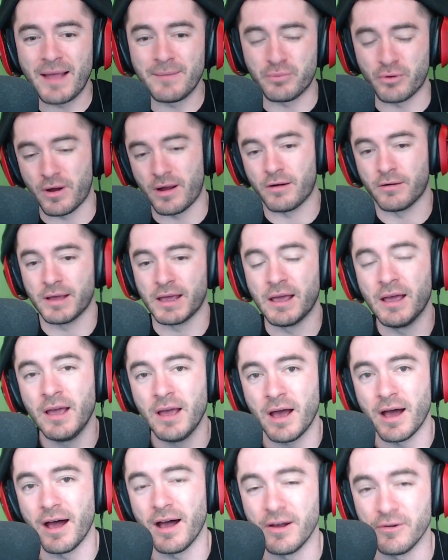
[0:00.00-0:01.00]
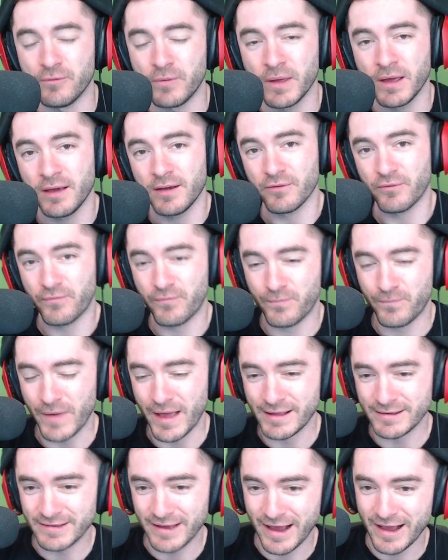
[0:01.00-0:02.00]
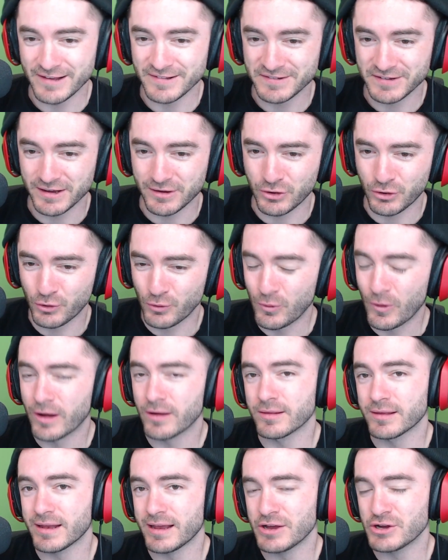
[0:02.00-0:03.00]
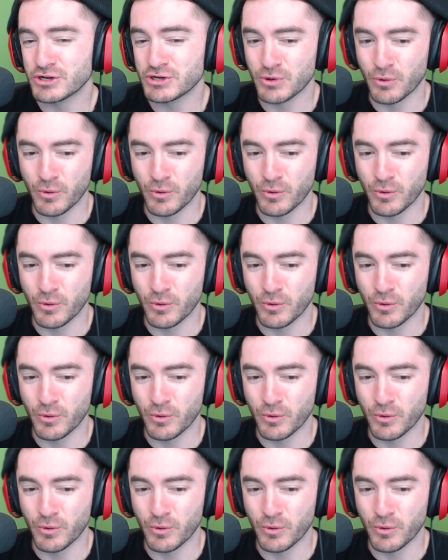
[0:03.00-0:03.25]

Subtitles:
library of fantastic quality